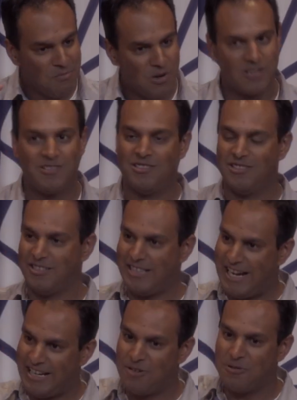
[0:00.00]
pothole on
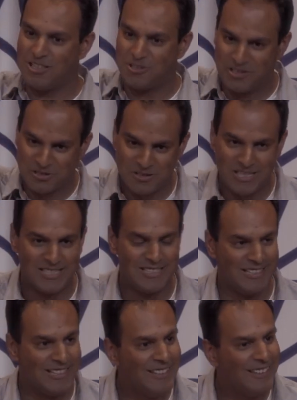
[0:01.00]
81 going to
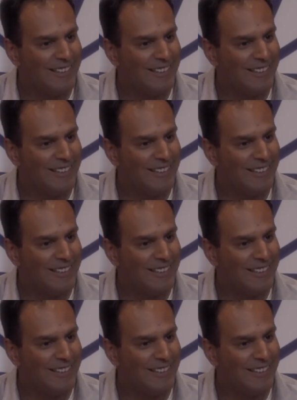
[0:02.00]
DC.